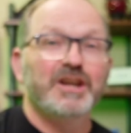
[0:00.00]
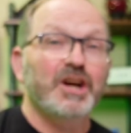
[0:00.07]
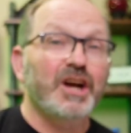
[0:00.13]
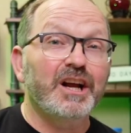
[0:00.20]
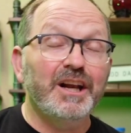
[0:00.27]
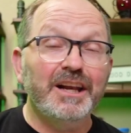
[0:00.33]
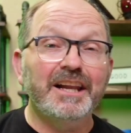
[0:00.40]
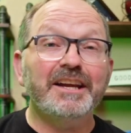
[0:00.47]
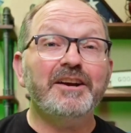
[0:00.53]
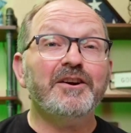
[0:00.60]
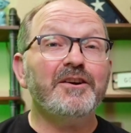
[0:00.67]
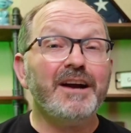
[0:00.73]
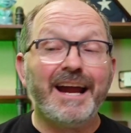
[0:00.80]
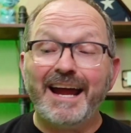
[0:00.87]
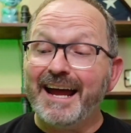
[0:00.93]

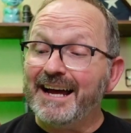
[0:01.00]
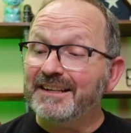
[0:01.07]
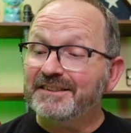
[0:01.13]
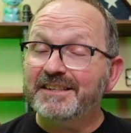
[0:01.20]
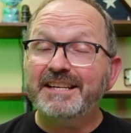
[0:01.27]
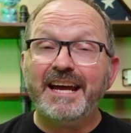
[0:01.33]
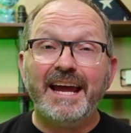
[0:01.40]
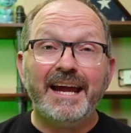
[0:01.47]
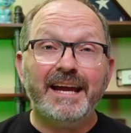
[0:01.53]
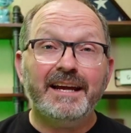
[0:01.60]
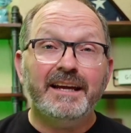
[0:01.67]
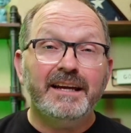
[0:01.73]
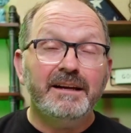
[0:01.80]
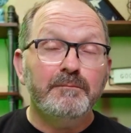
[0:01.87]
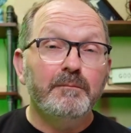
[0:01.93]
Clear as day,
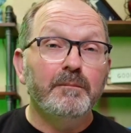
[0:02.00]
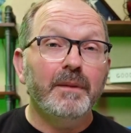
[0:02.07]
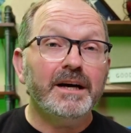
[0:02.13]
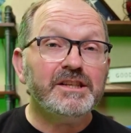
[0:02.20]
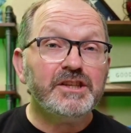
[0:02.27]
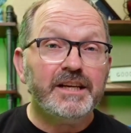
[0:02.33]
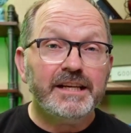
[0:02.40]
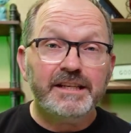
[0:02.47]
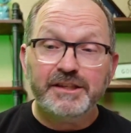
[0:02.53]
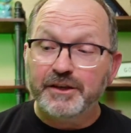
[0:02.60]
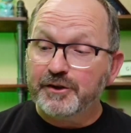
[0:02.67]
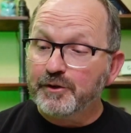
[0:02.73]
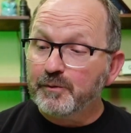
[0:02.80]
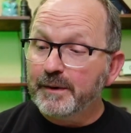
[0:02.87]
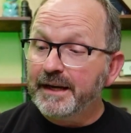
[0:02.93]
much easier
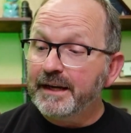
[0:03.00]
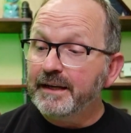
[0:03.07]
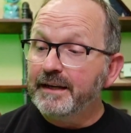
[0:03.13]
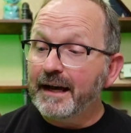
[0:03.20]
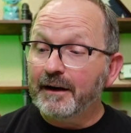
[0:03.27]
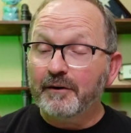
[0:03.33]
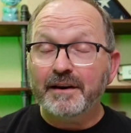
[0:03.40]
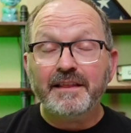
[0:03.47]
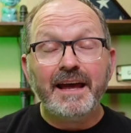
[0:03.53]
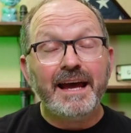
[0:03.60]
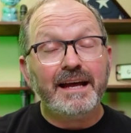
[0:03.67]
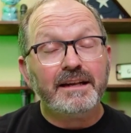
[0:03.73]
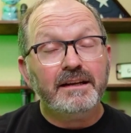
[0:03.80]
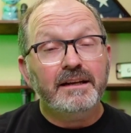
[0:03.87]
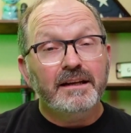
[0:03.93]
to read. Not only
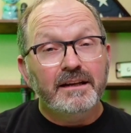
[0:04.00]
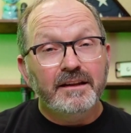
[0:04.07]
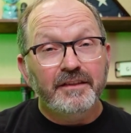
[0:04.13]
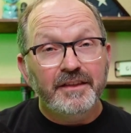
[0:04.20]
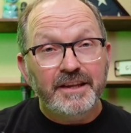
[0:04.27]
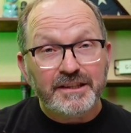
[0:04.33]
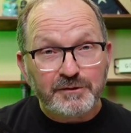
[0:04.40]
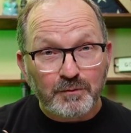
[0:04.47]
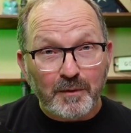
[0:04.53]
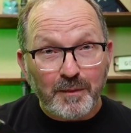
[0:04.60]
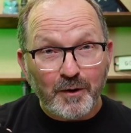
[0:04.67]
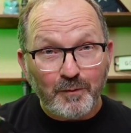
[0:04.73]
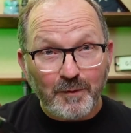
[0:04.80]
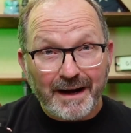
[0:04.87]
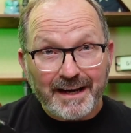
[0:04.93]
that, this
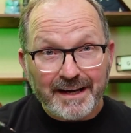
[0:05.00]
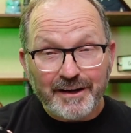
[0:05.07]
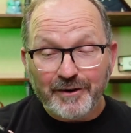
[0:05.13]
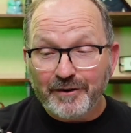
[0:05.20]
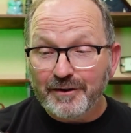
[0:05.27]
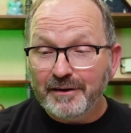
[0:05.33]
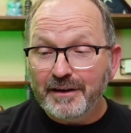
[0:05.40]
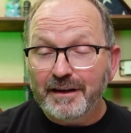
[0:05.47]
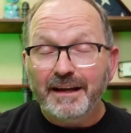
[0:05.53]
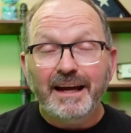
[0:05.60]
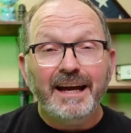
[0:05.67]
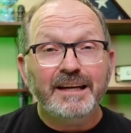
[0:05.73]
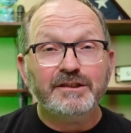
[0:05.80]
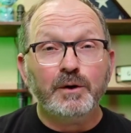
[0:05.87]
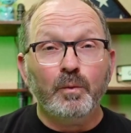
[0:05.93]
remote right here
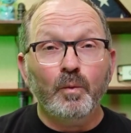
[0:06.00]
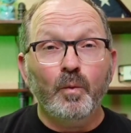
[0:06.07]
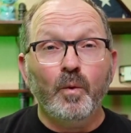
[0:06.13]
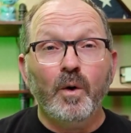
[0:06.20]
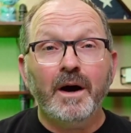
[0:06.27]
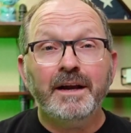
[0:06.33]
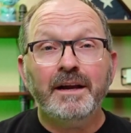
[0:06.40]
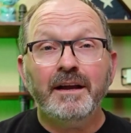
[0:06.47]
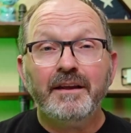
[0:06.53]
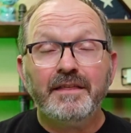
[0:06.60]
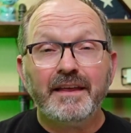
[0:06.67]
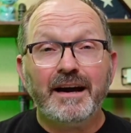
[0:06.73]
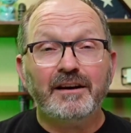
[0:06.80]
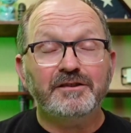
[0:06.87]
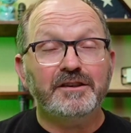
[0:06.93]
has a
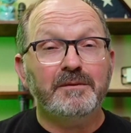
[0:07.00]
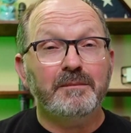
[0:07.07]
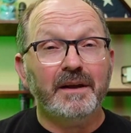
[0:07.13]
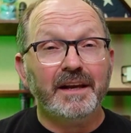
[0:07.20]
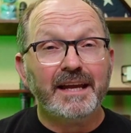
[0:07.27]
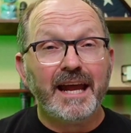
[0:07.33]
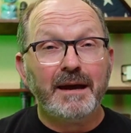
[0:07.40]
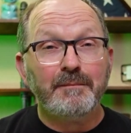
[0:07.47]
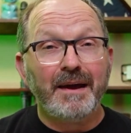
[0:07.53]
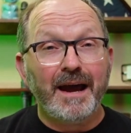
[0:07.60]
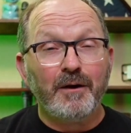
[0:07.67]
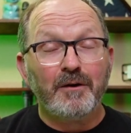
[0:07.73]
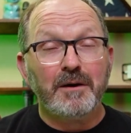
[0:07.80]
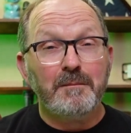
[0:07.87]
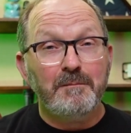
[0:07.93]
1000 milliamp
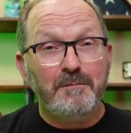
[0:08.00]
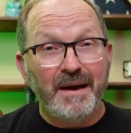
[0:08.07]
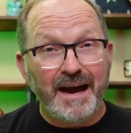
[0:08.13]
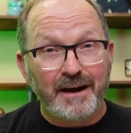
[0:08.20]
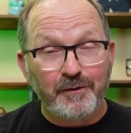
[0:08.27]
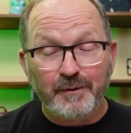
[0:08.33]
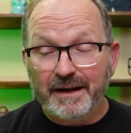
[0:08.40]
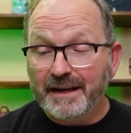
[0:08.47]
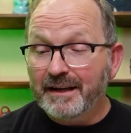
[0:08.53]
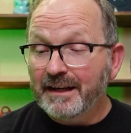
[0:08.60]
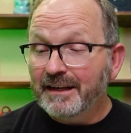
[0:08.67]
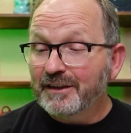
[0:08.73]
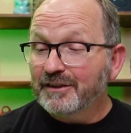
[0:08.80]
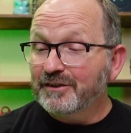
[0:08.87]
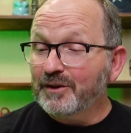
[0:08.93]
hour battery.
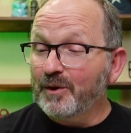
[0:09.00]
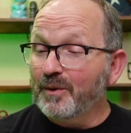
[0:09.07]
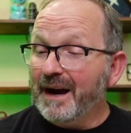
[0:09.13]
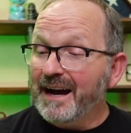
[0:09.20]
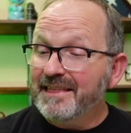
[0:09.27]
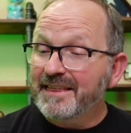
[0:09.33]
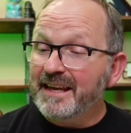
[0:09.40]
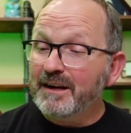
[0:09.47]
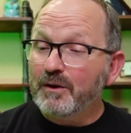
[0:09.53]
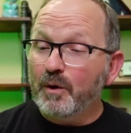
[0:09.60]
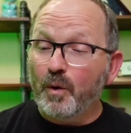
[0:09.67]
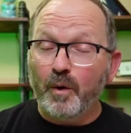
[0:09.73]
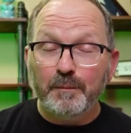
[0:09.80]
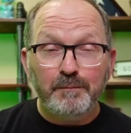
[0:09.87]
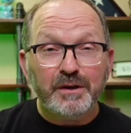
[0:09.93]
So I think
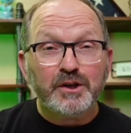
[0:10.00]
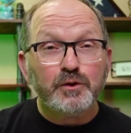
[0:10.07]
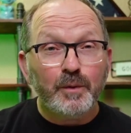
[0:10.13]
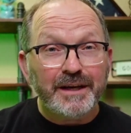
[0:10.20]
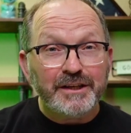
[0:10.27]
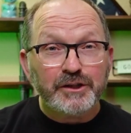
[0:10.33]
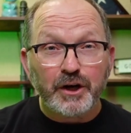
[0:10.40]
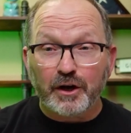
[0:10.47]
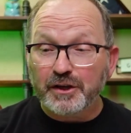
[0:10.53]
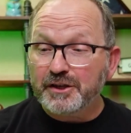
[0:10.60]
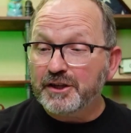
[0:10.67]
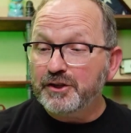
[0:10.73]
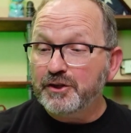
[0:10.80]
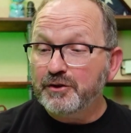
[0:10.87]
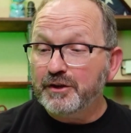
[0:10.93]
between
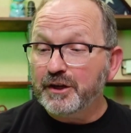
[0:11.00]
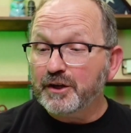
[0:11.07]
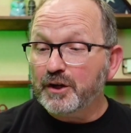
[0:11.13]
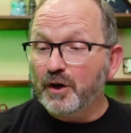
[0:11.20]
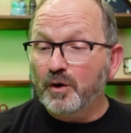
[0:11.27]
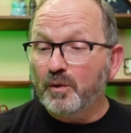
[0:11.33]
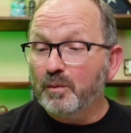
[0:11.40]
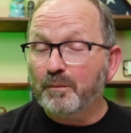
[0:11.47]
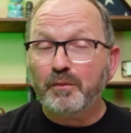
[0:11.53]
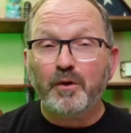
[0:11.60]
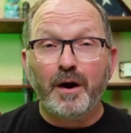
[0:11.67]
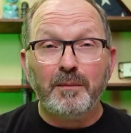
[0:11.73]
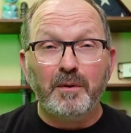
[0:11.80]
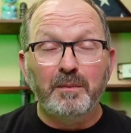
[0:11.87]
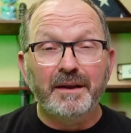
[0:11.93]
charges, you could go
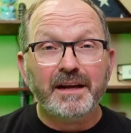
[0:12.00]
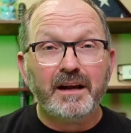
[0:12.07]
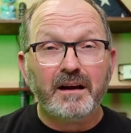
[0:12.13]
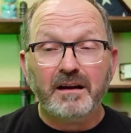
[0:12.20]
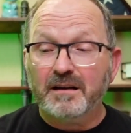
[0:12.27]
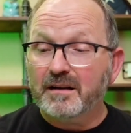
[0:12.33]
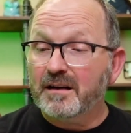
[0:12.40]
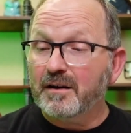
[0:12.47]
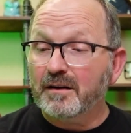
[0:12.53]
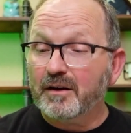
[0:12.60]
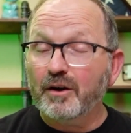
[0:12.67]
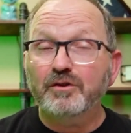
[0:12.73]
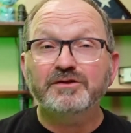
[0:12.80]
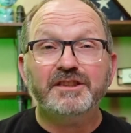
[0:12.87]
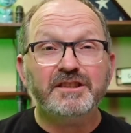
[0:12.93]
probably
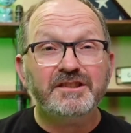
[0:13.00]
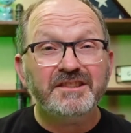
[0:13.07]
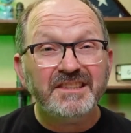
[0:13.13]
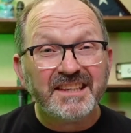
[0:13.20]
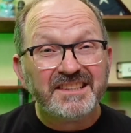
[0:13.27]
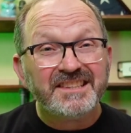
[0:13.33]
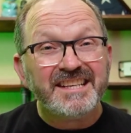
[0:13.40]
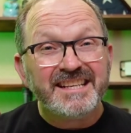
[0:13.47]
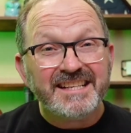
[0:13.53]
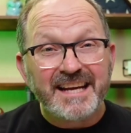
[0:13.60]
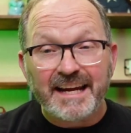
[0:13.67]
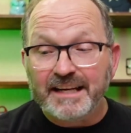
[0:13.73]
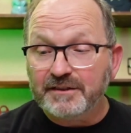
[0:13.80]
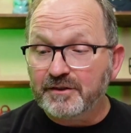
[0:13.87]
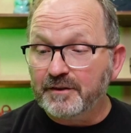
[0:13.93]
close to 60
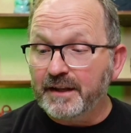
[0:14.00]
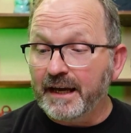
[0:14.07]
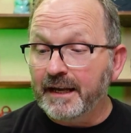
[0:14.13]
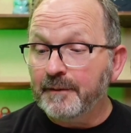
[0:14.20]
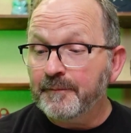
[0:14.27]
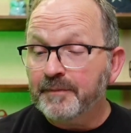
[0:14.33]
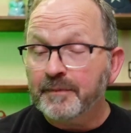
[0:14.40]
days on that.